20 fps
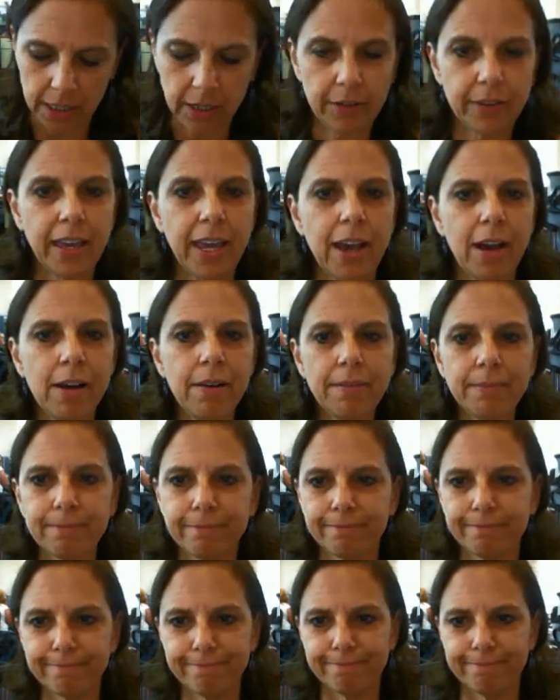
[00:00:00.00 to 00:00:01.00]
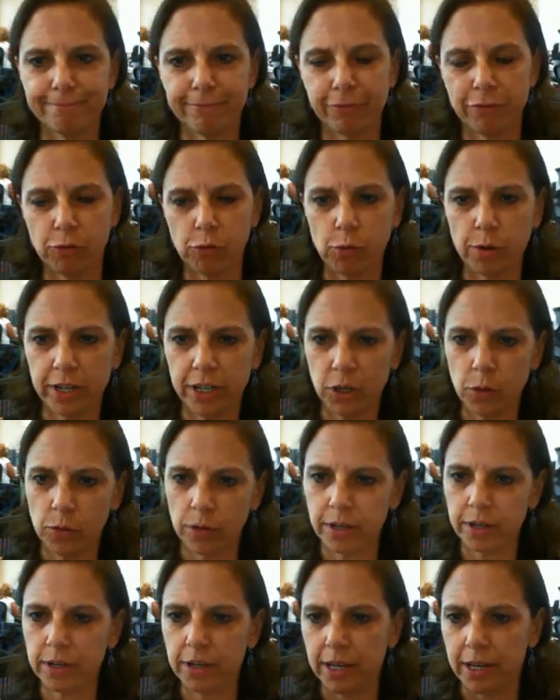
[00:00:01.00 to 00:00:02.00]
Here they are, for
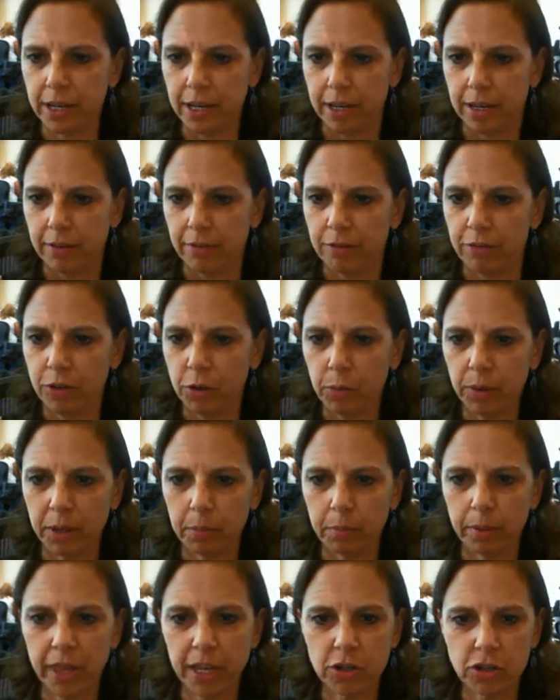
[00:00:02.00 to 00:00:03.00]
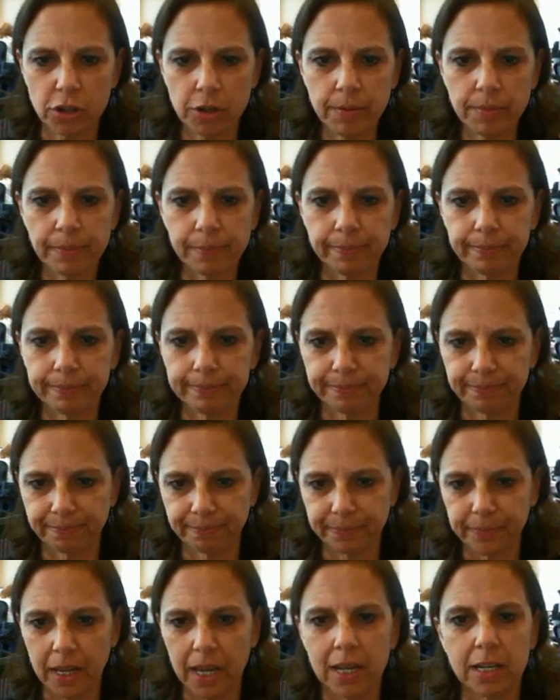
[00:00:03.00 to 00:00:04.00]
your viewing pleasure.
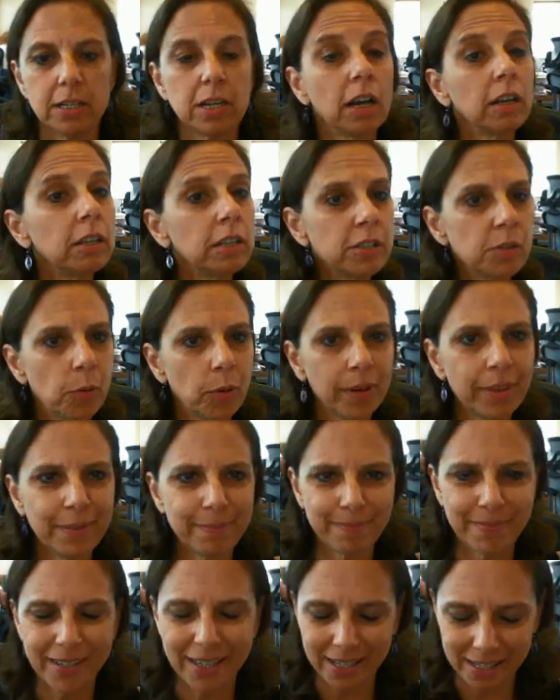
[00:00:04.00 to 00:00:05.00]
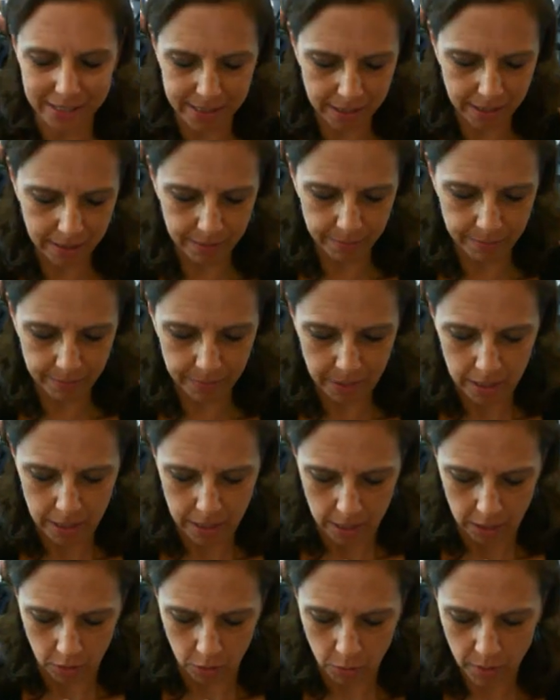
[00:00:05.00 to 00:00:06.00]
Douglas North, he's a
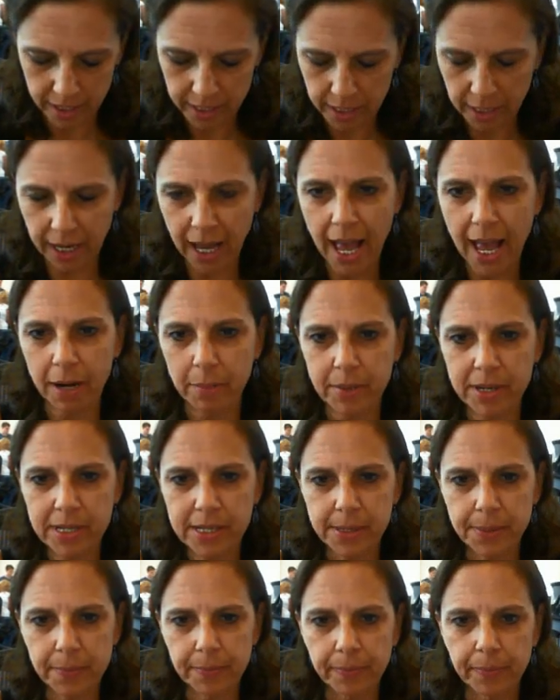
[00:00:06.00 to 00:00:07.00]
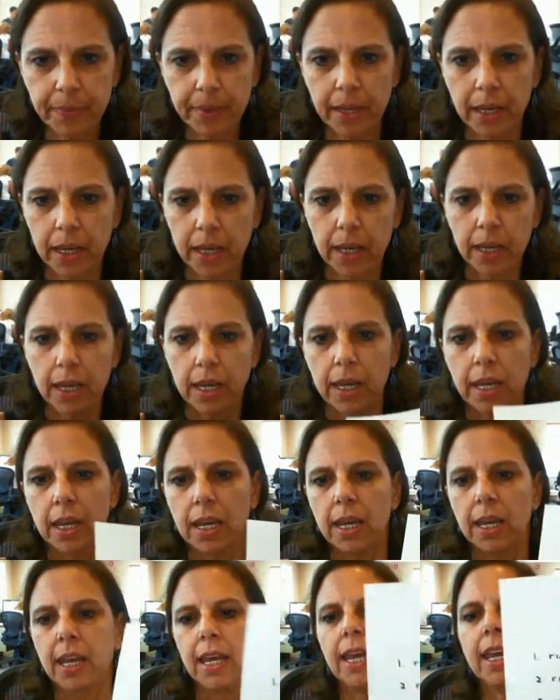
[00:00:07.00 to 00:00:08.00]
great economist.
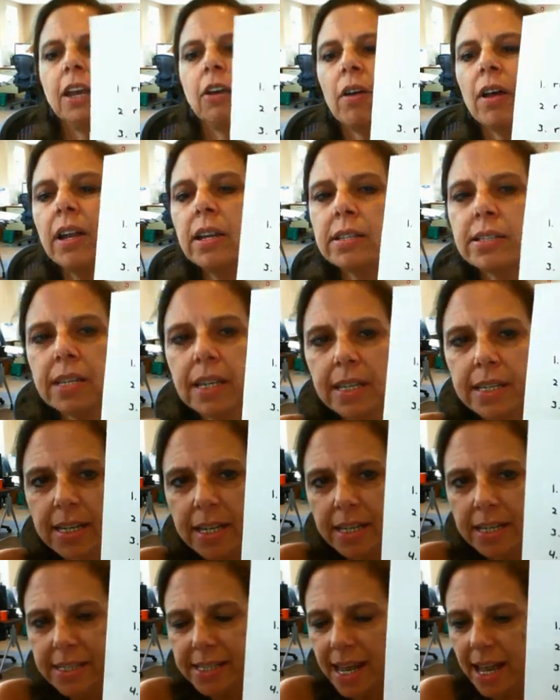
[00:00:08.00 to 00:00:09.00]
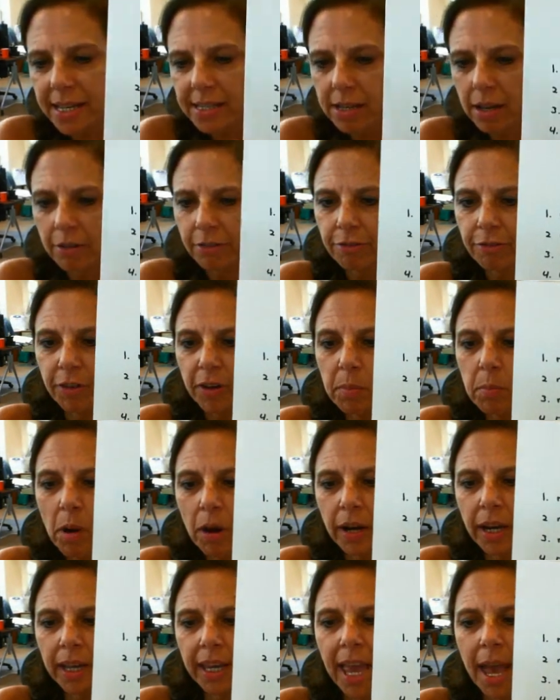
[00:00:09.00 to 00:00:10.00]
He credits the success of free
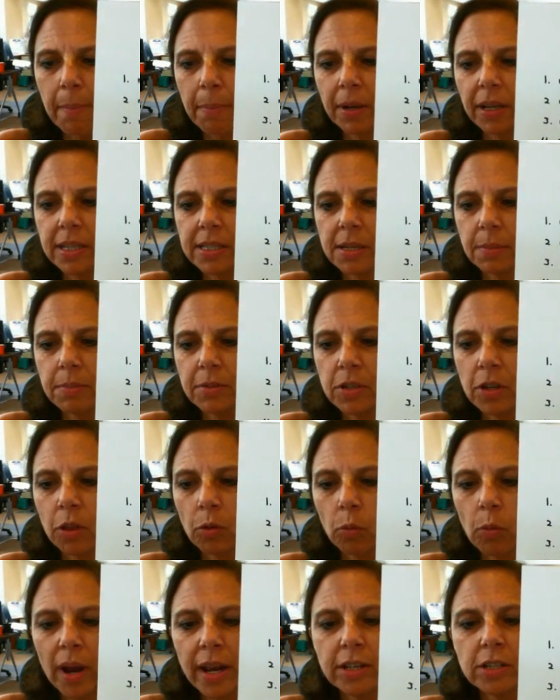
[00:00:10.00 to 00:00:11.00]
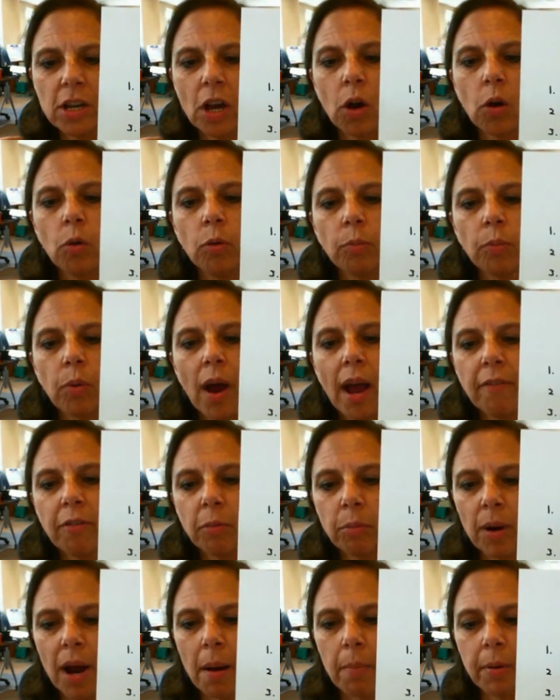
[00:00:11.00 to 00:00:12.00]
market capitalism to the right to own
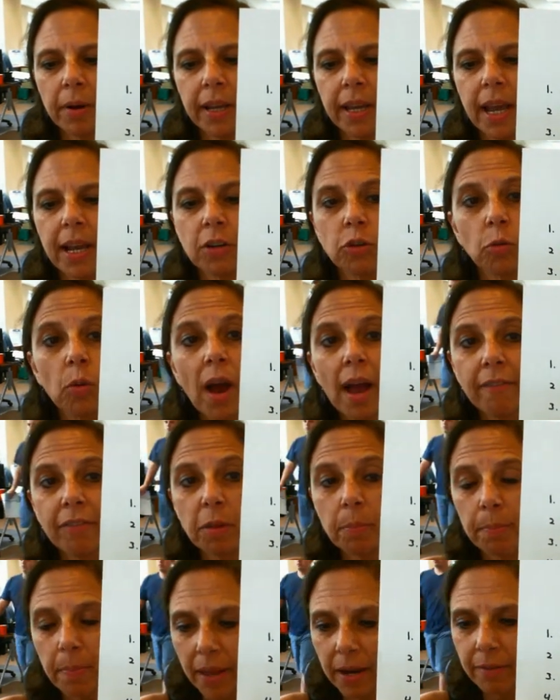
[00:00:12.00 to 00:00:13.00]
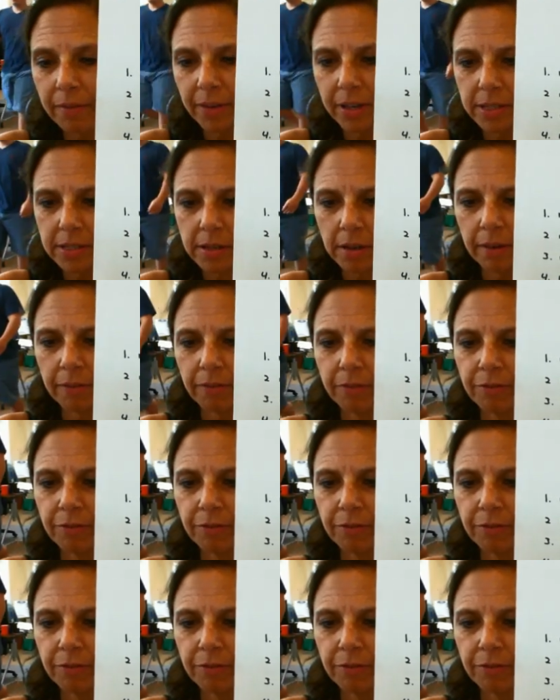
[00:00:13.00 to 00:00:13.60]
private property and derive the benefits